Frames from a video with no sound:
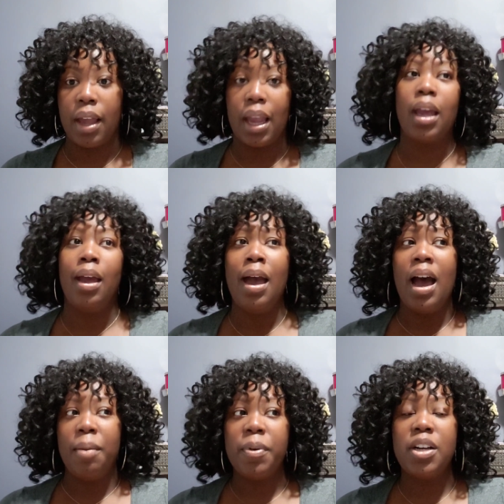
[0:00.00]
Like
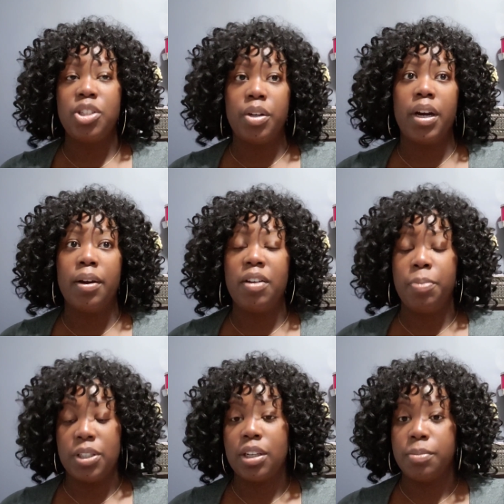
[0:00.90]
I'm pretty sure if
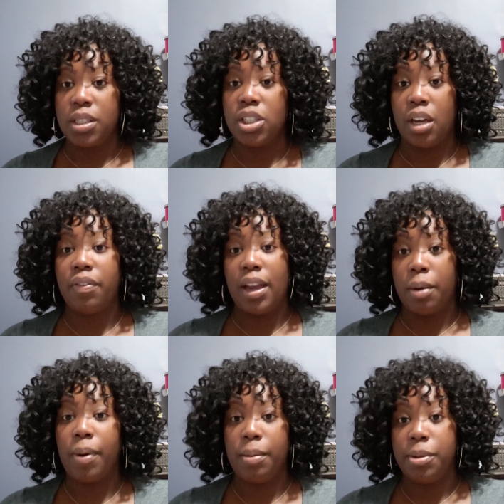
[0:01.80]
push comes to shove, I
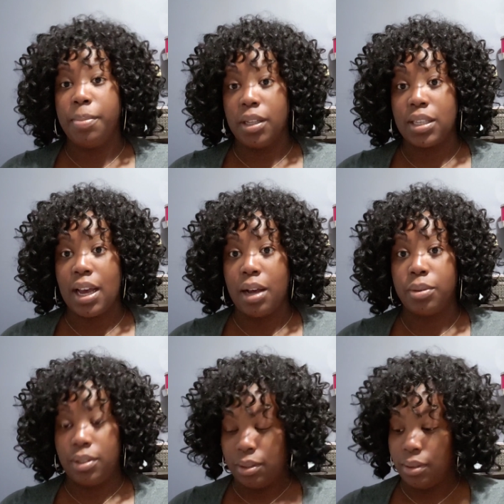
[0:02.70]
could probably build a
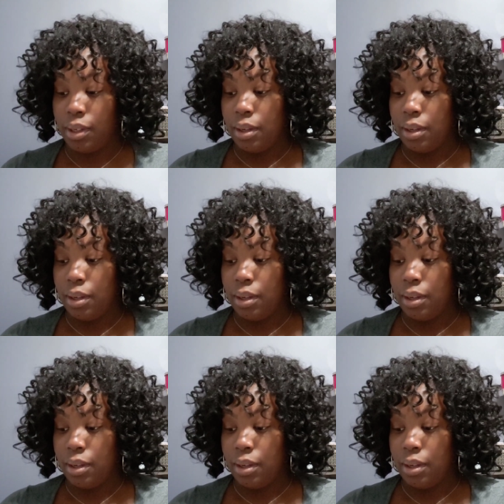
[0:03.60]
house.